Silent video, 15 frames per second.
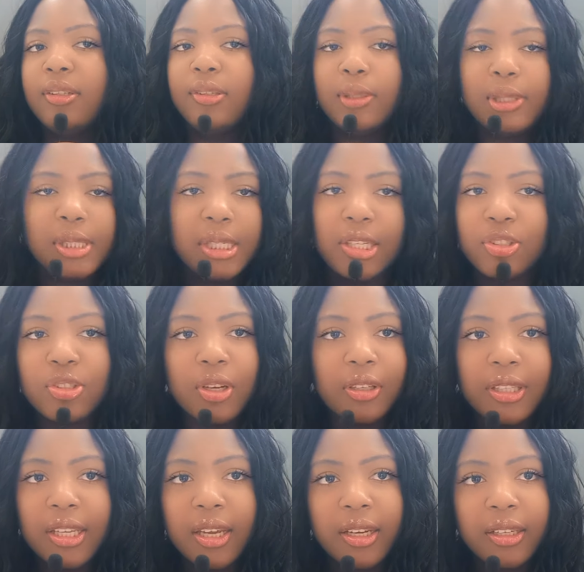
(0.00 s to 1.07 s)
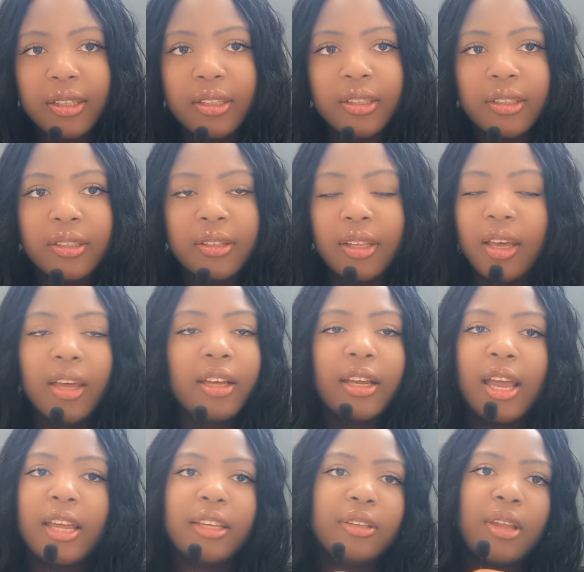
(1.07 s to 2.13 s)
snitch on Young
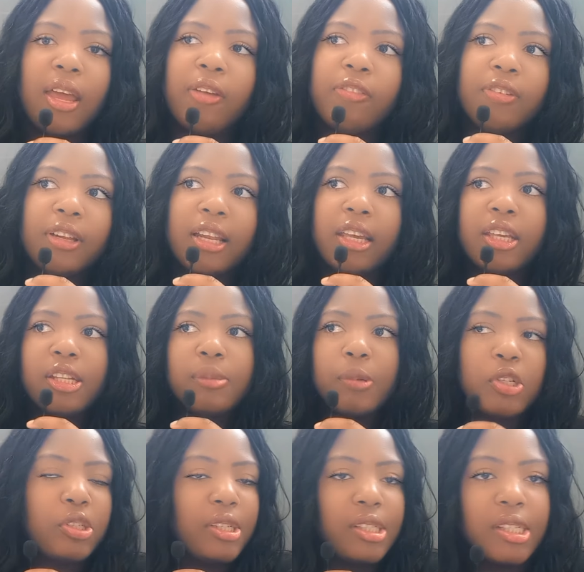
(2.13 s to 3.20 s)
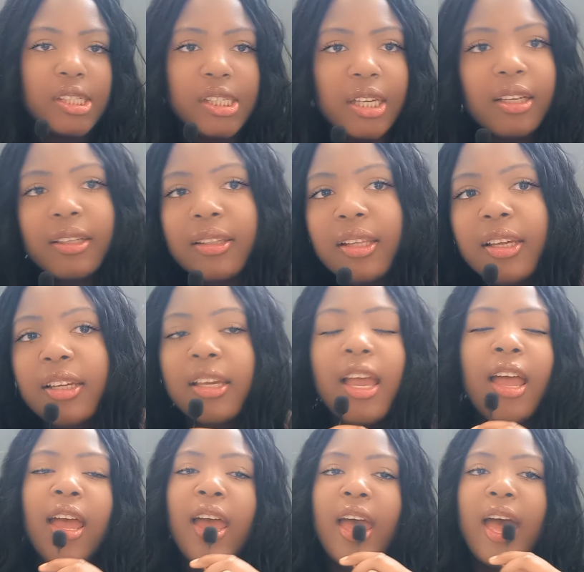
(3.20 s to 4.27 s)
Thug. I, I feel like, especially since Young Thug
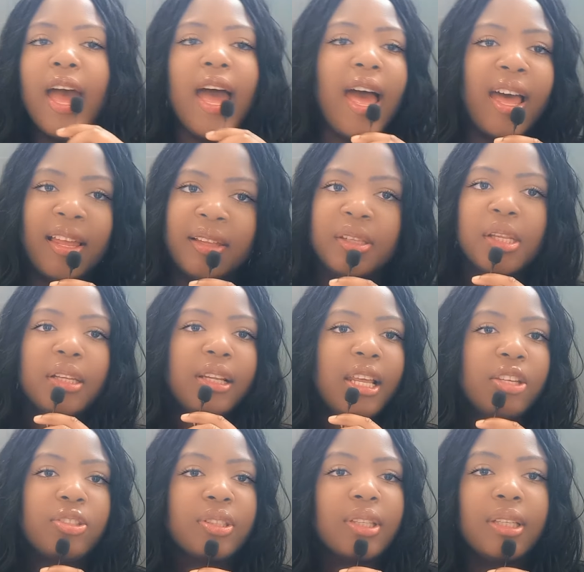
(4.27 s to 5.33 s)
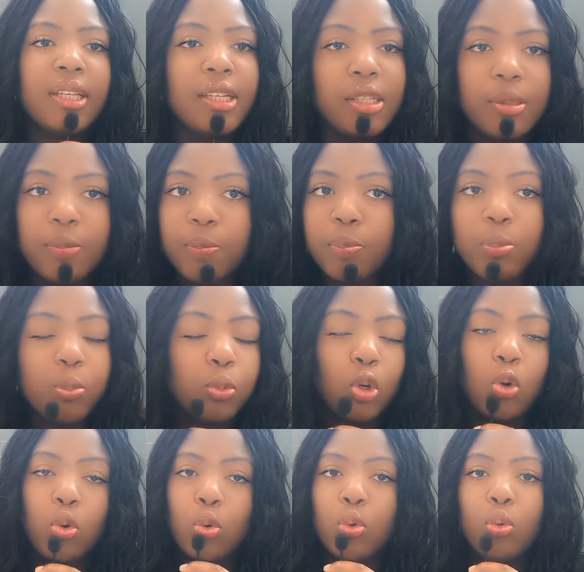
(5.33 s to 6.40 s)
has alleged that he's
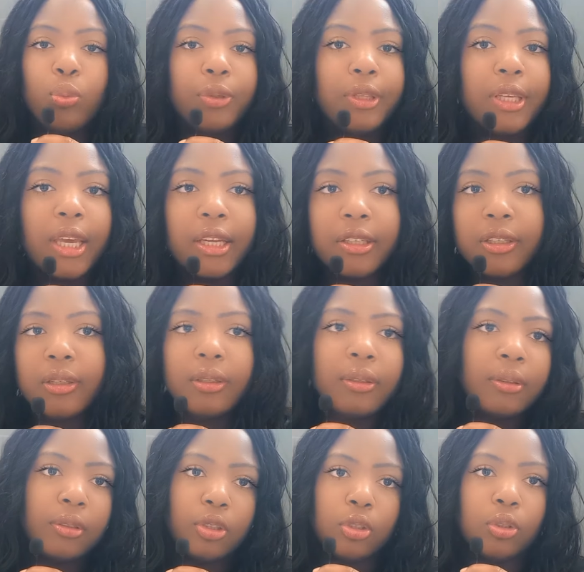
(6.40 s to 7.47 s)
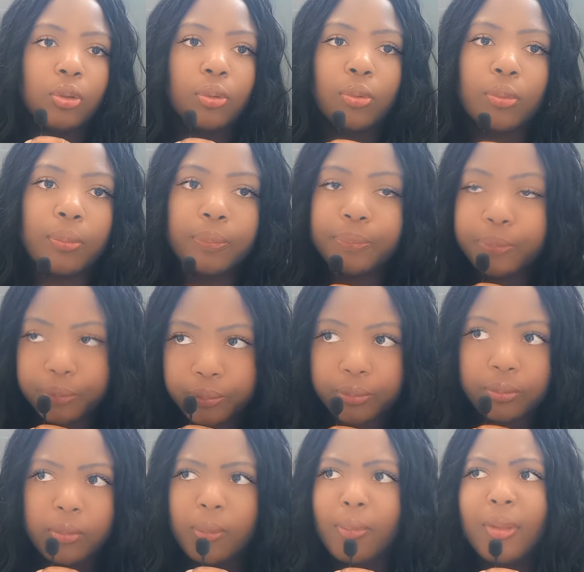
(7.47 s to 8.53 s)
cool with Gunna, you know.
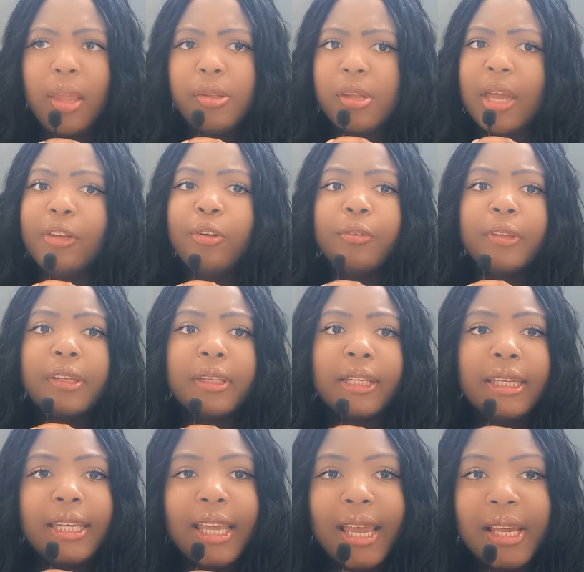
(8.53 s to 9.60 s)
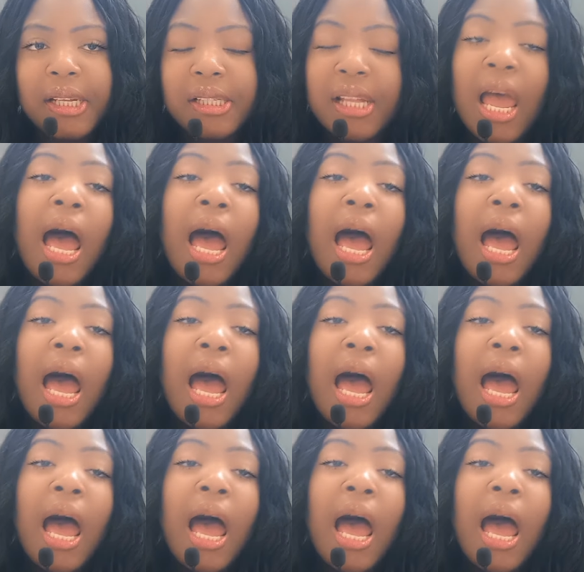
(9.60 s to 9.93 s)
So I don't think that he has.